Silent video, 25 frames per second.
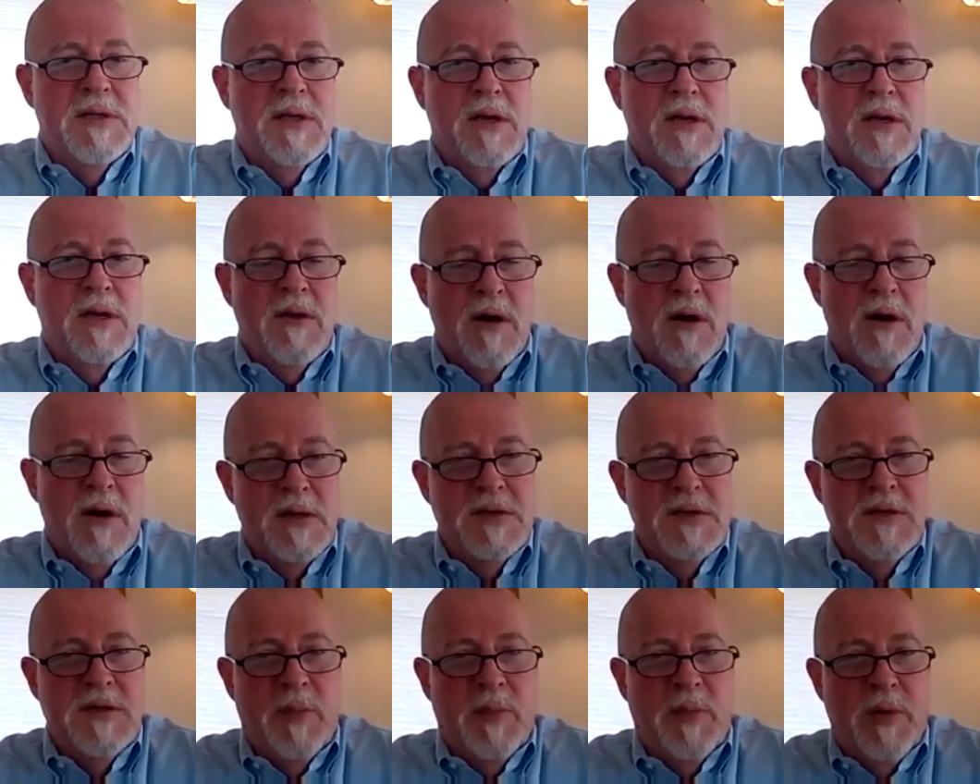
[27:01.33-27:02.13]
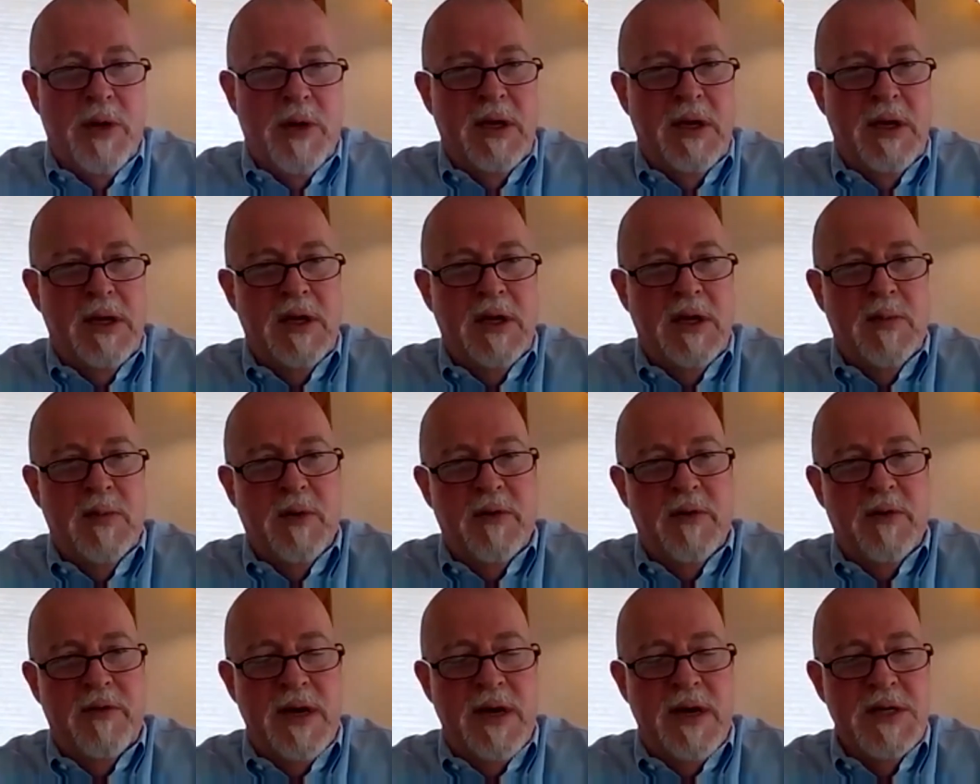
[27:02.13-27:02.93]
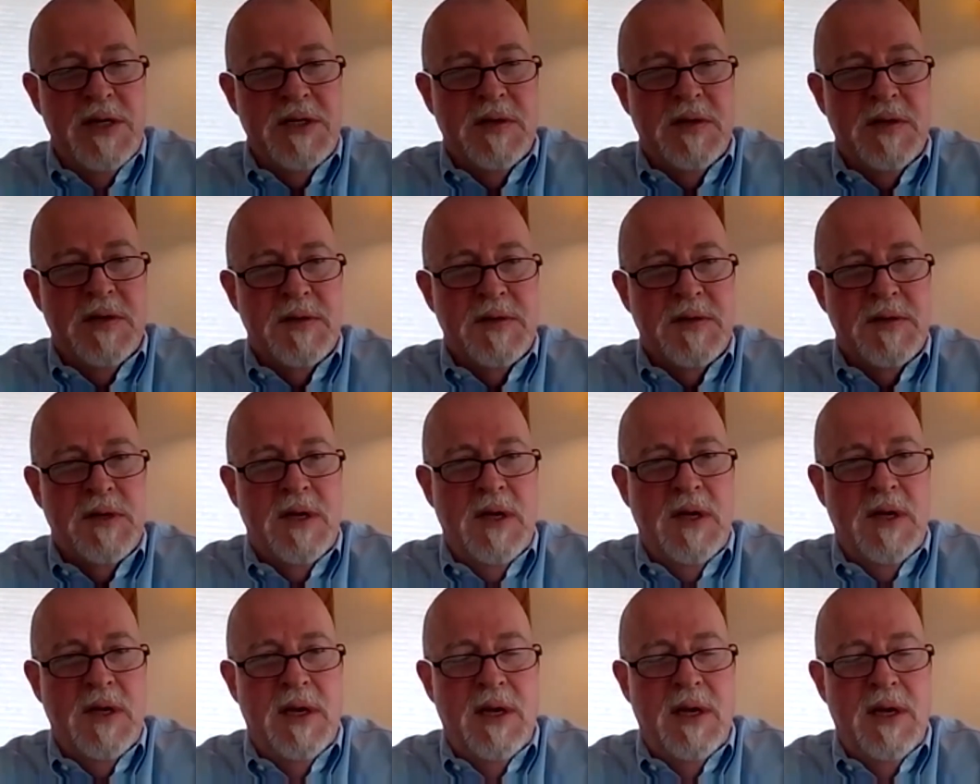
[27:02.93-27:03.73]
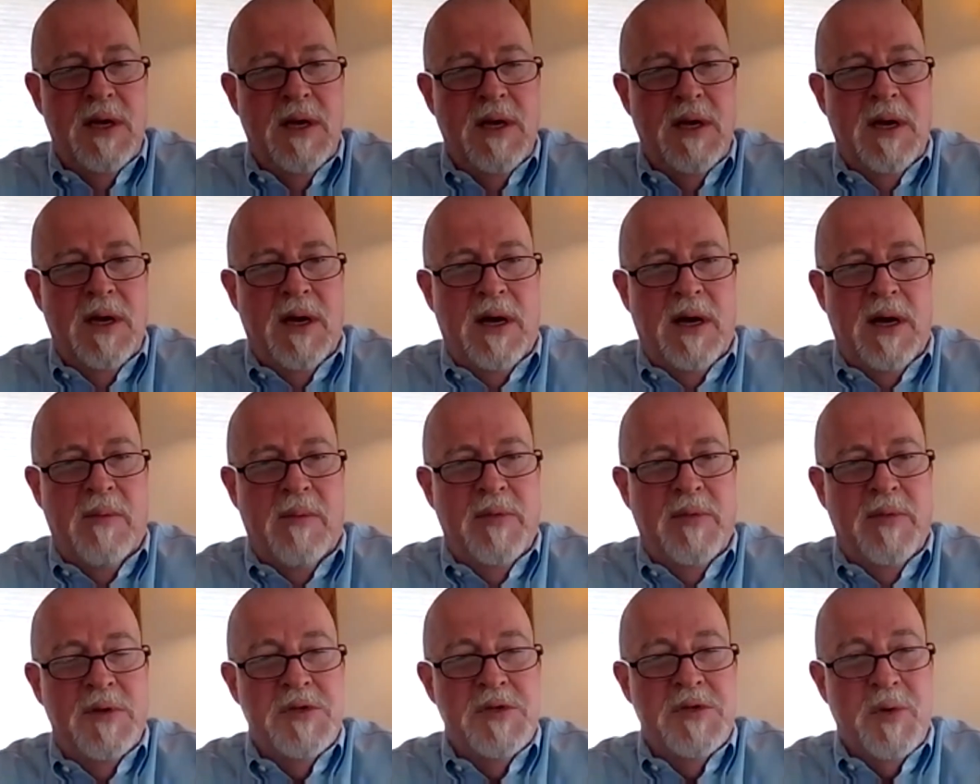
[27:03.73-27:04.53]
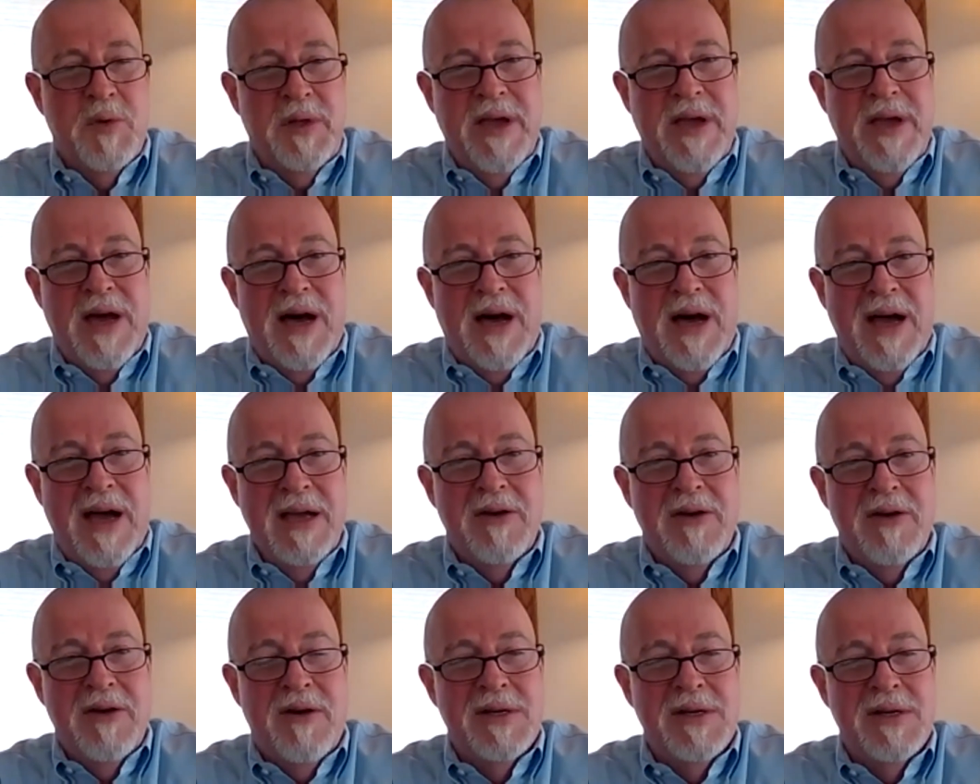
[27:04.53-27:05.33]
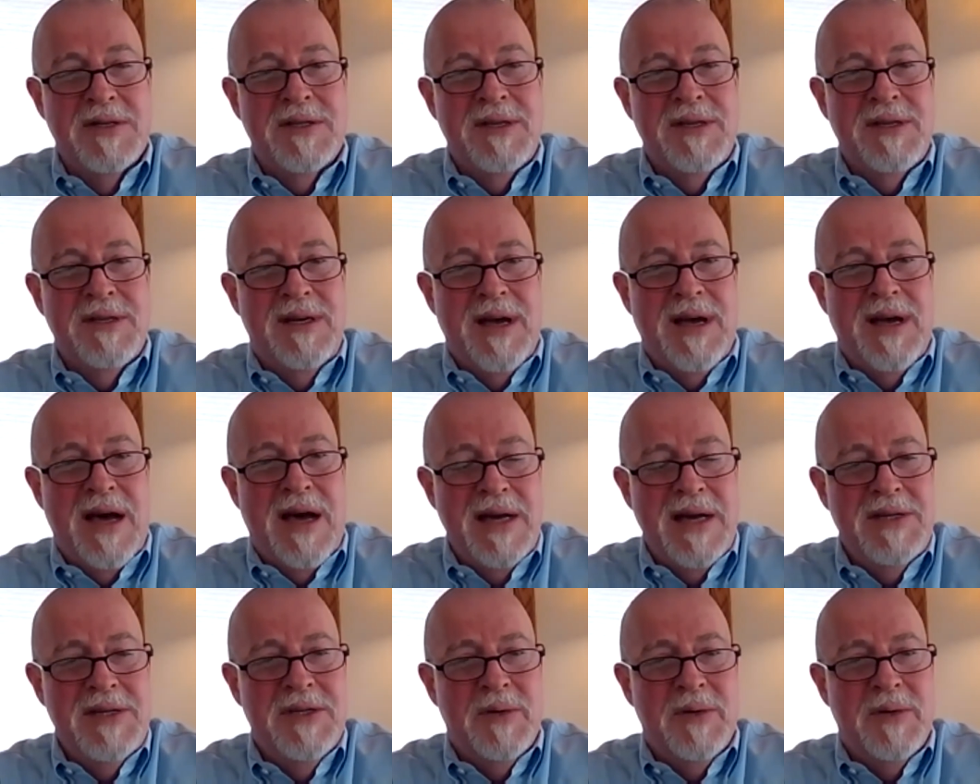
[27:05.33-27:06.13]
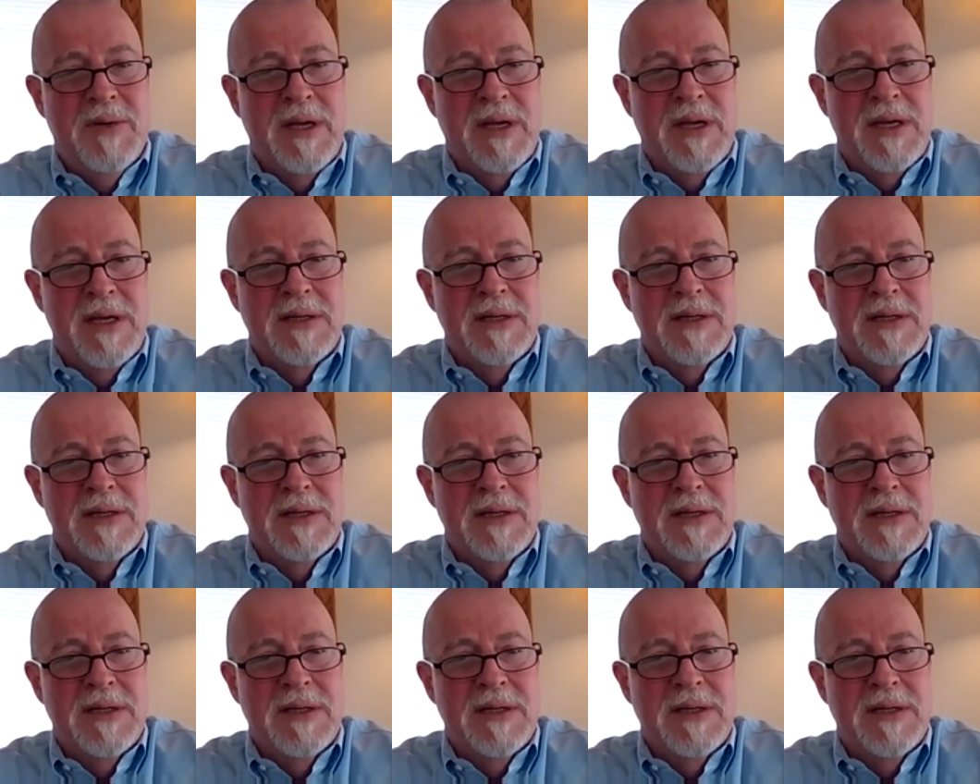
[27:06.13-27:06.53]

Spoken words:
the cost of bringing in professionals, there's really a high cost to not doing it.